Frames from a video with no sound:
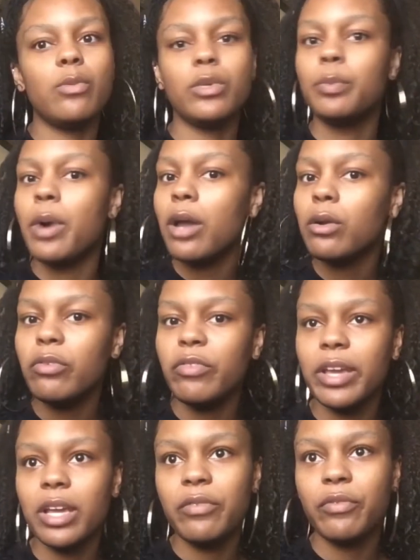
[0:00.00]
was bottle
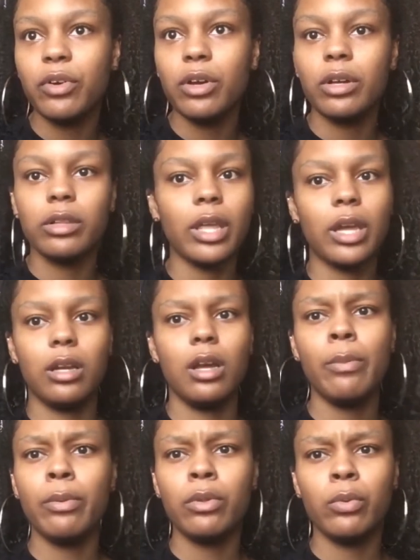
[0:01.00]
fed for like a
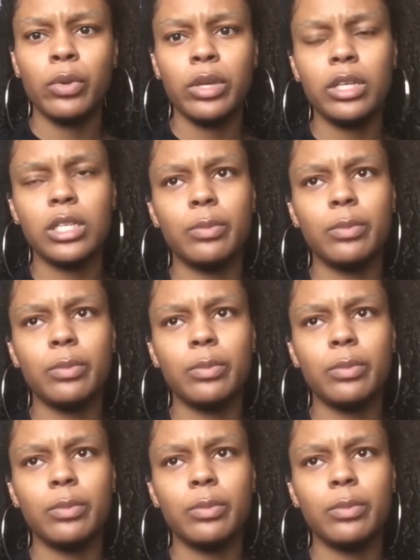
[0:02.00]
couple of weeks,